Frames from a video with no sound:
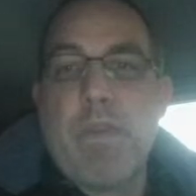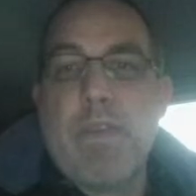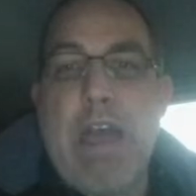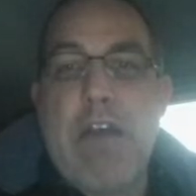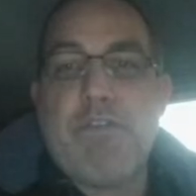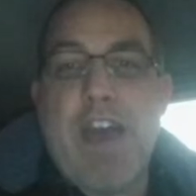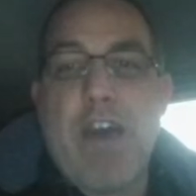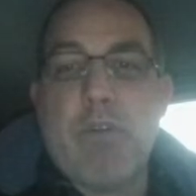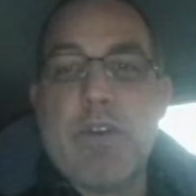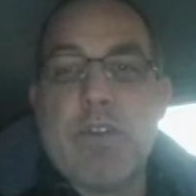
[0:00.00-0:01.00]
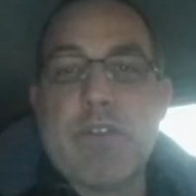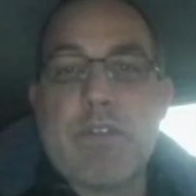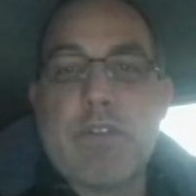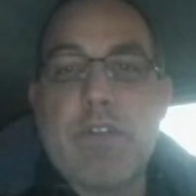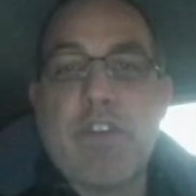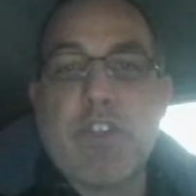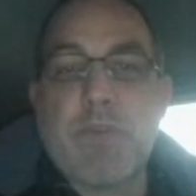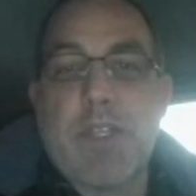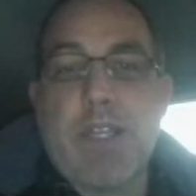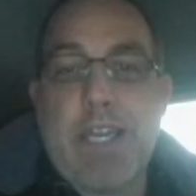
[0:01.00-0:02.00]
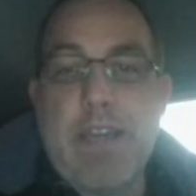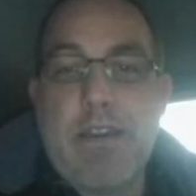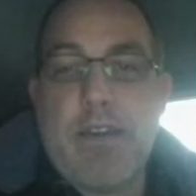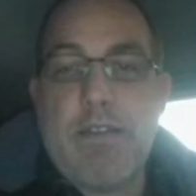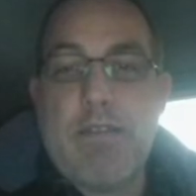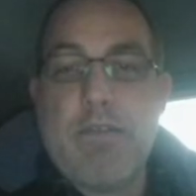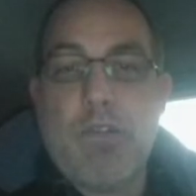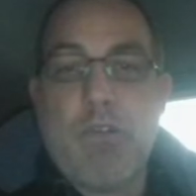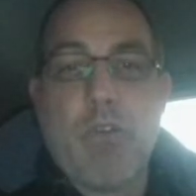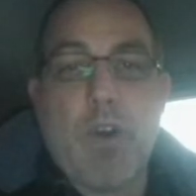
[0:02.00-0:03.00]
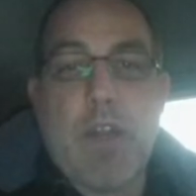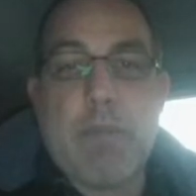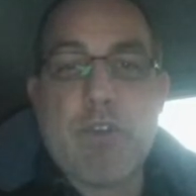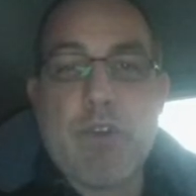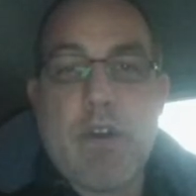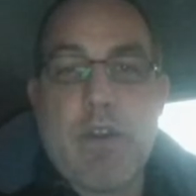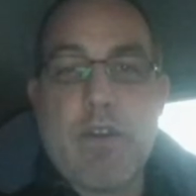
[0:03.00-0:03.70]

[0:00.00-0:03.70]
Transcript: now if this was a Link or an M-Tron,